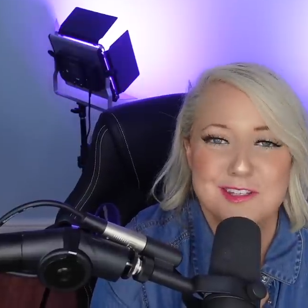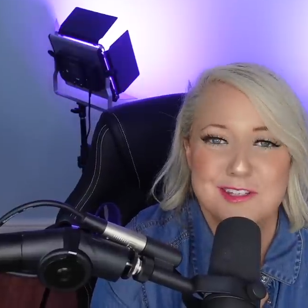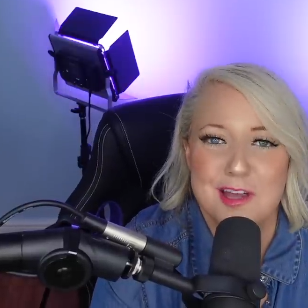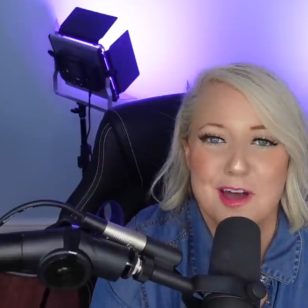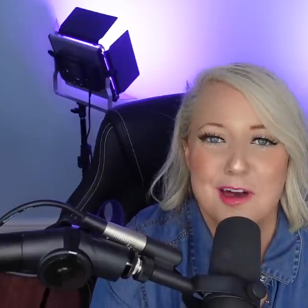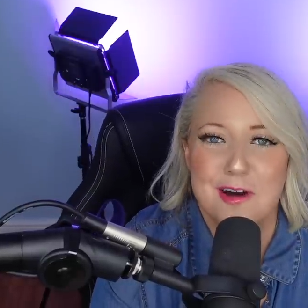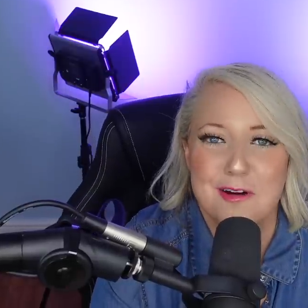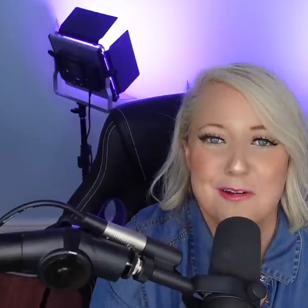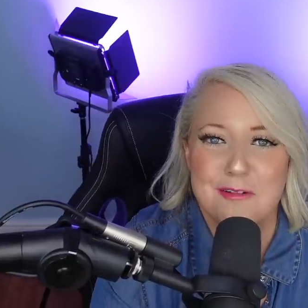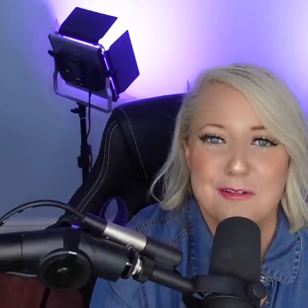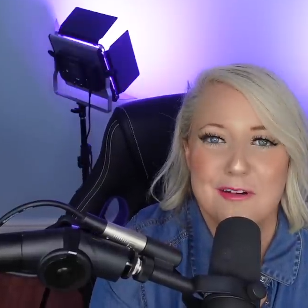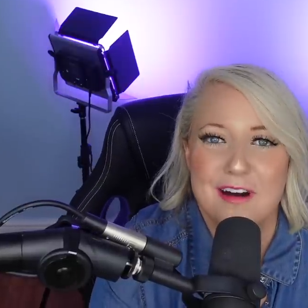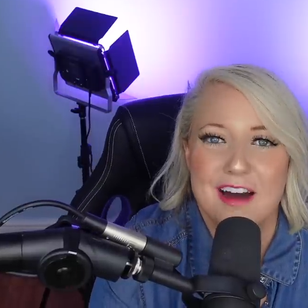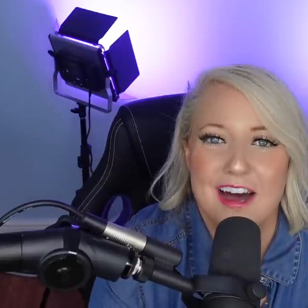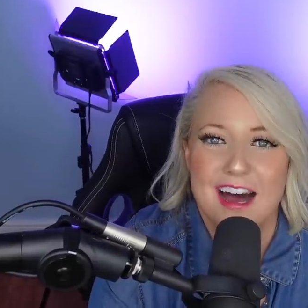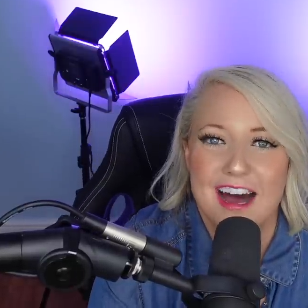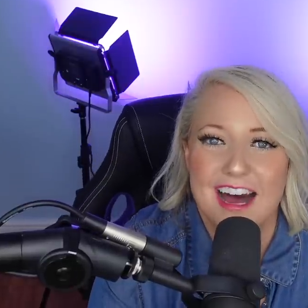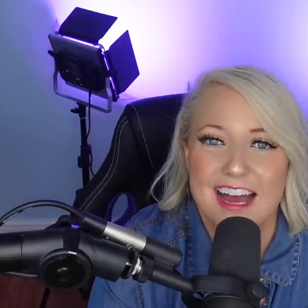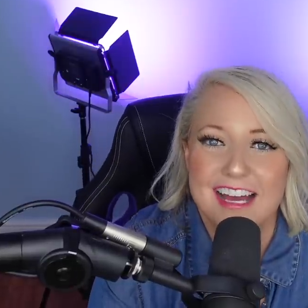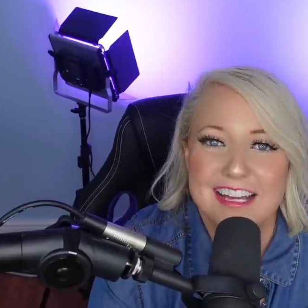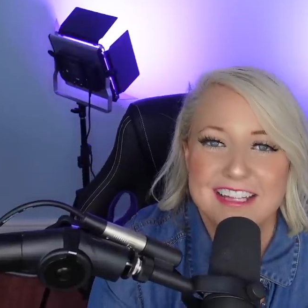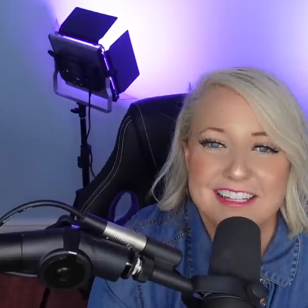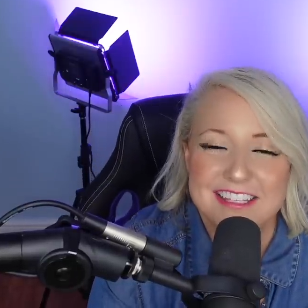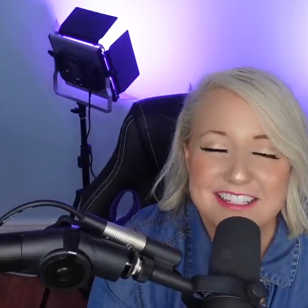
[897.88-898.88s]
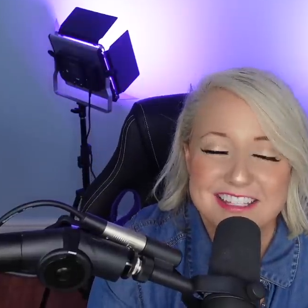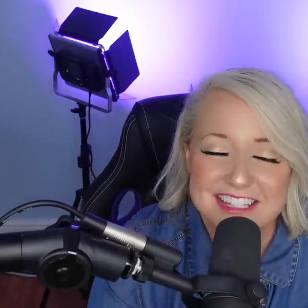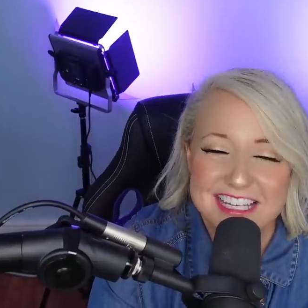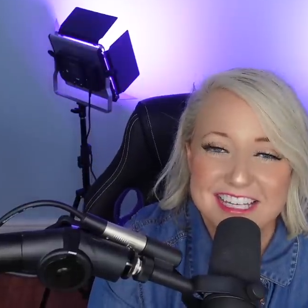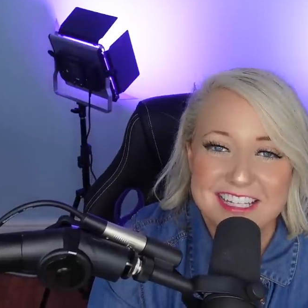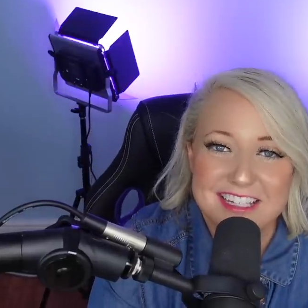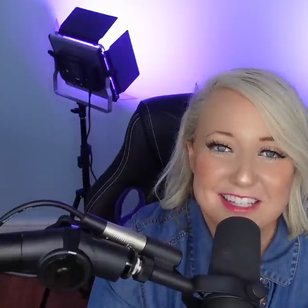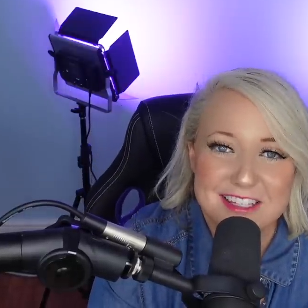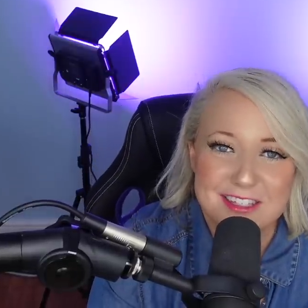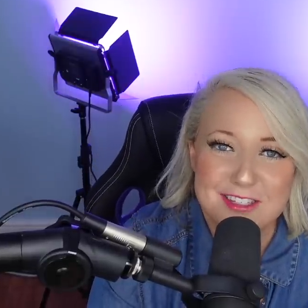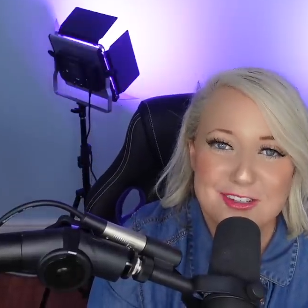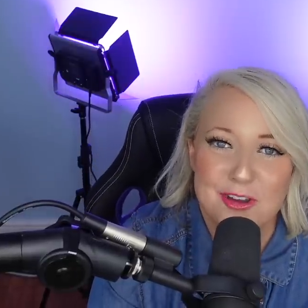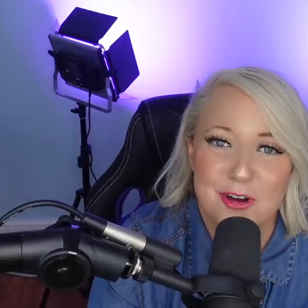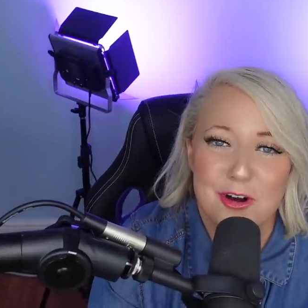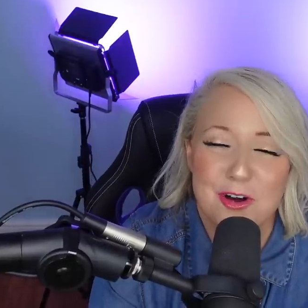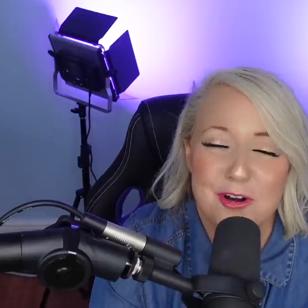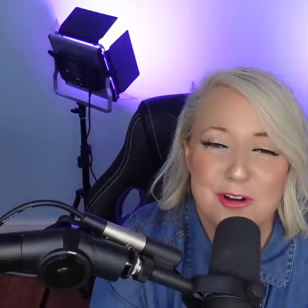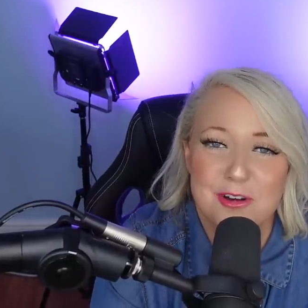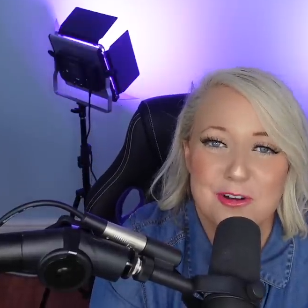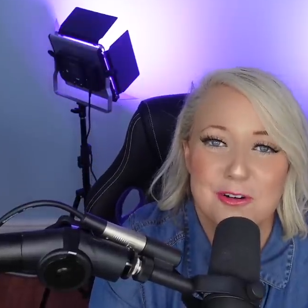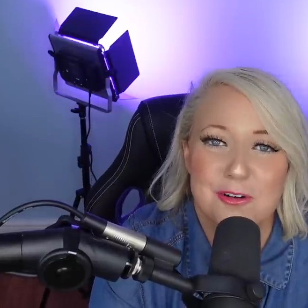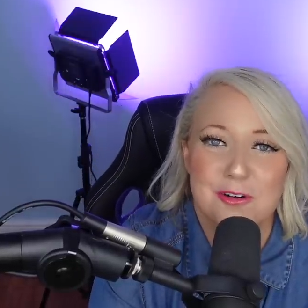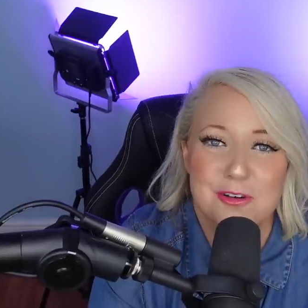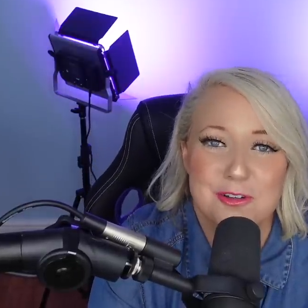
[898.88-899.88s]
So I did
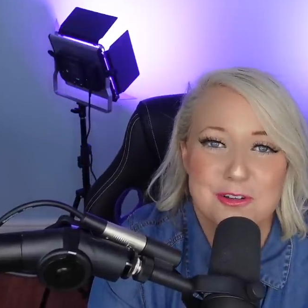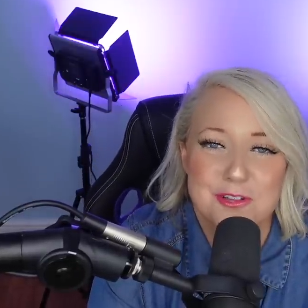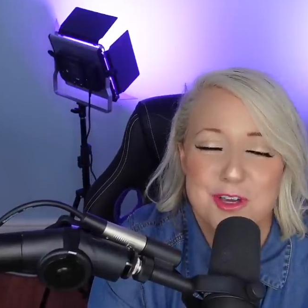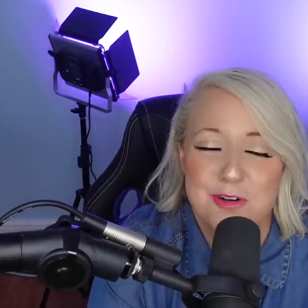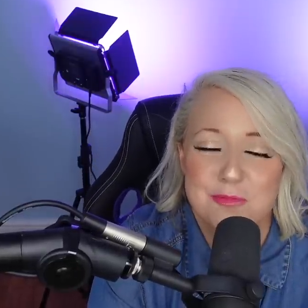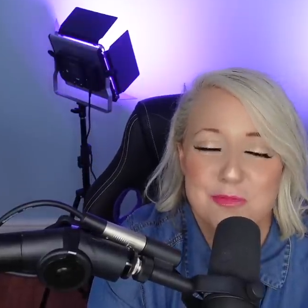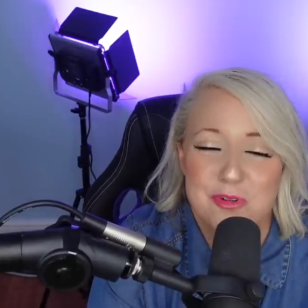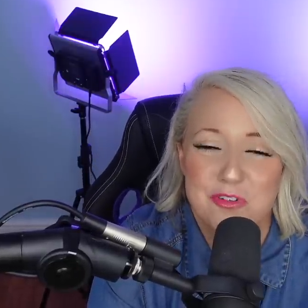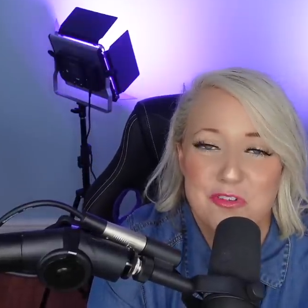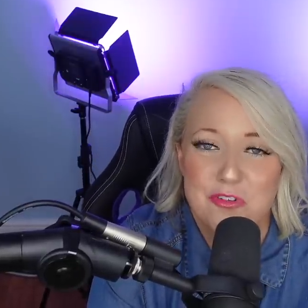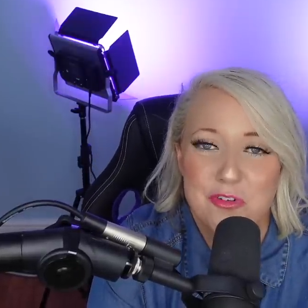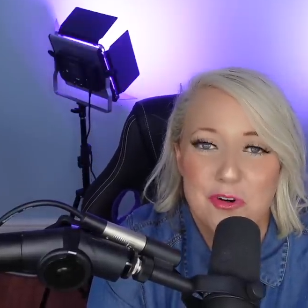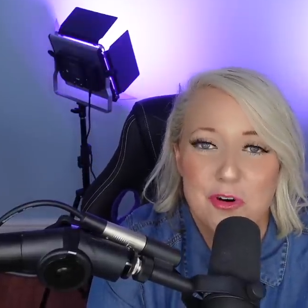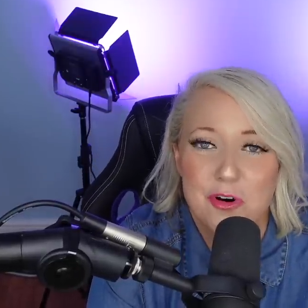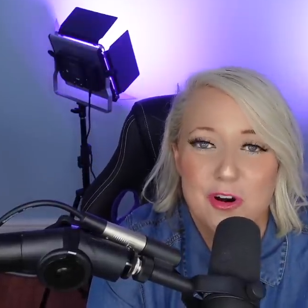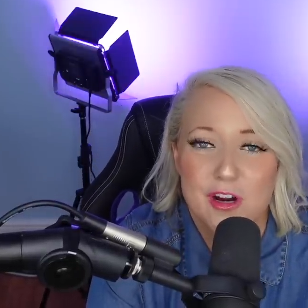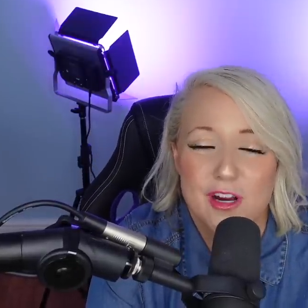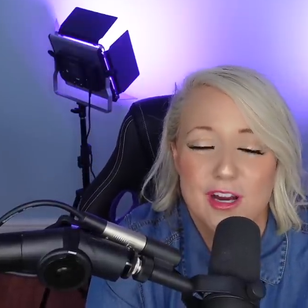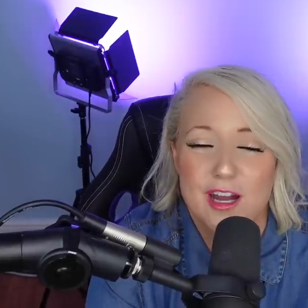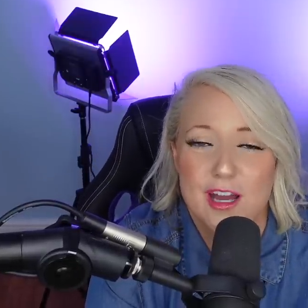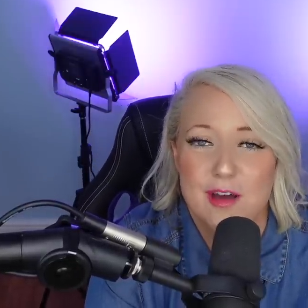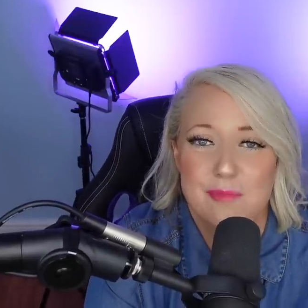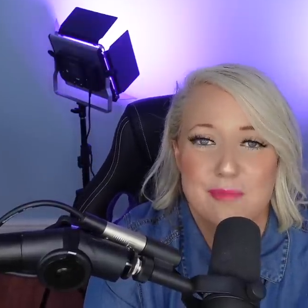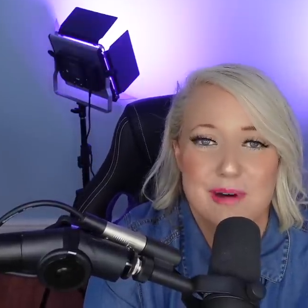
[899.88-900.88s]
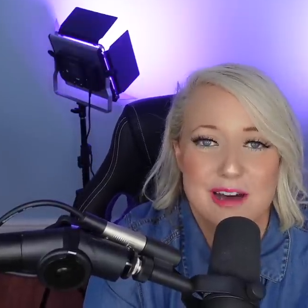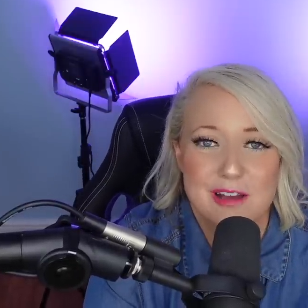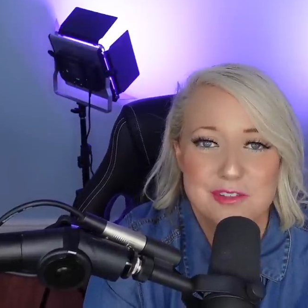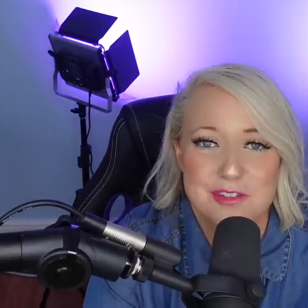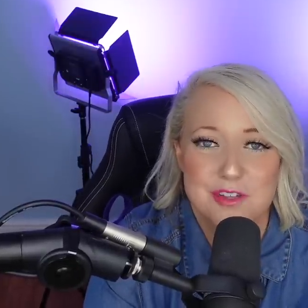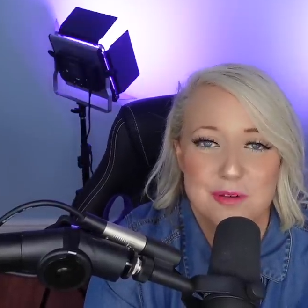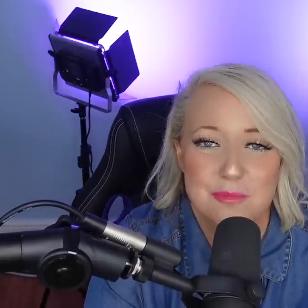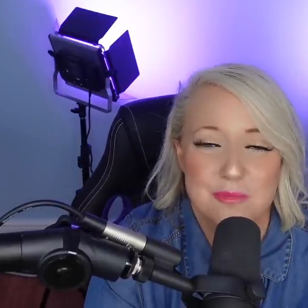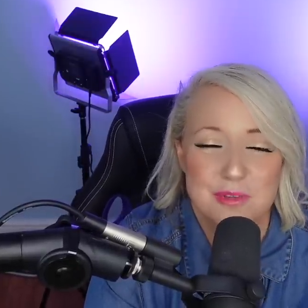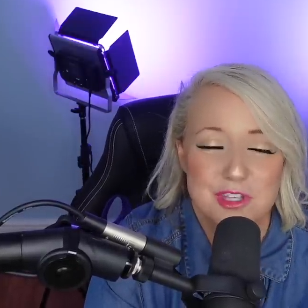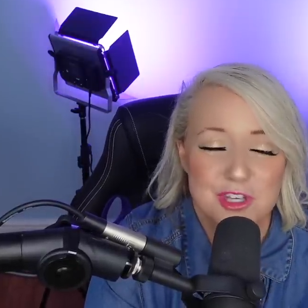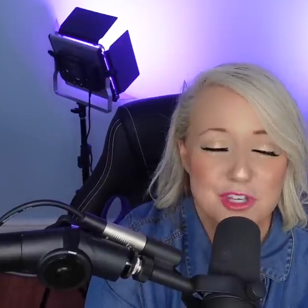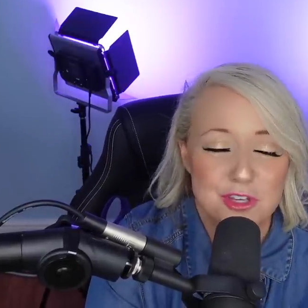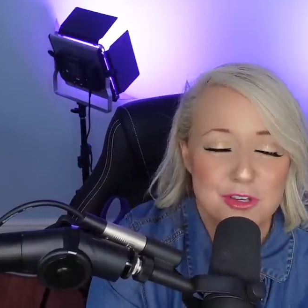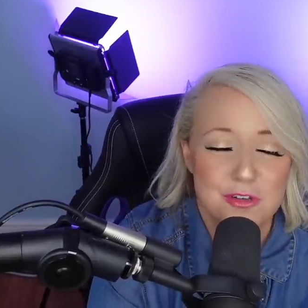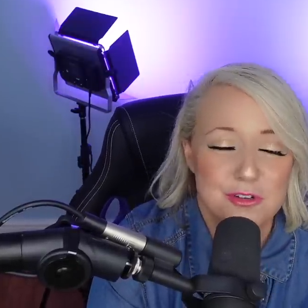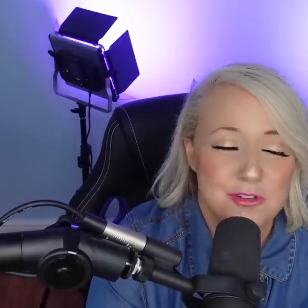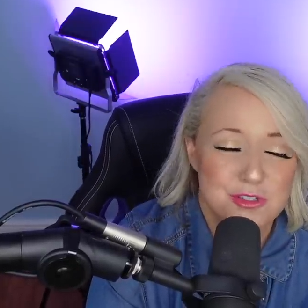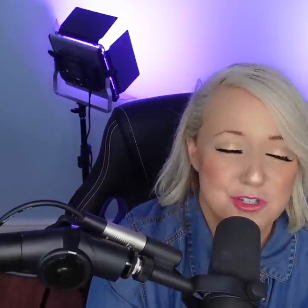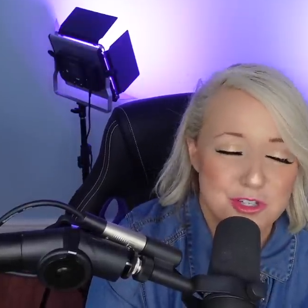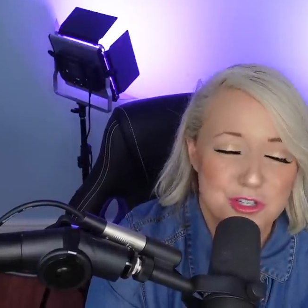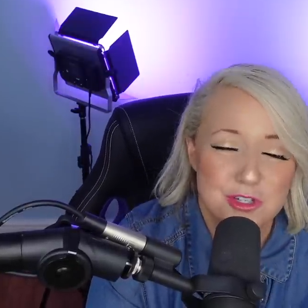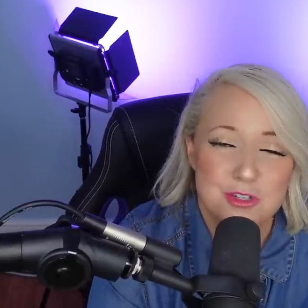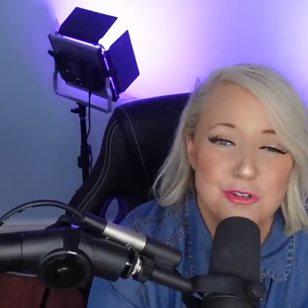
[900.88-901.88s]
talk also before about some
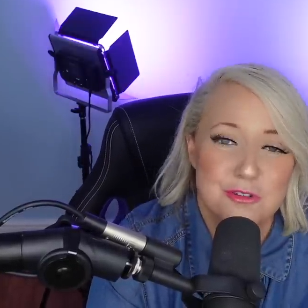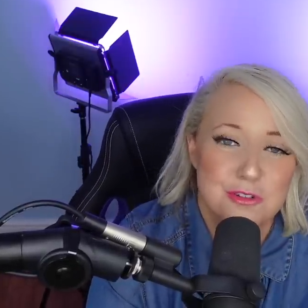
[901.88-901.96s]
huge,